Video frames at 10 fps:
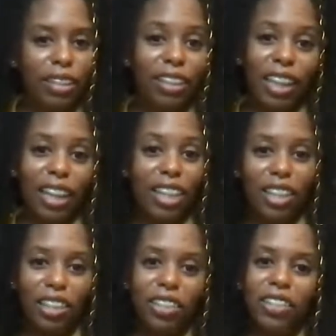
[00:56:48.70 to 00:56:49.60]
Thank
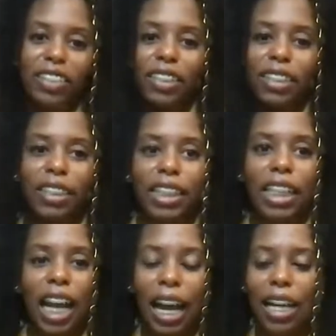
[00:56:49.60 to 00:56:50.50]
you.
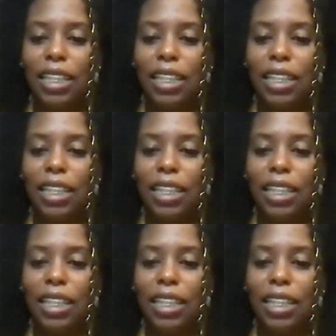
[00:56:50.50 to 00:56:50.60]
I had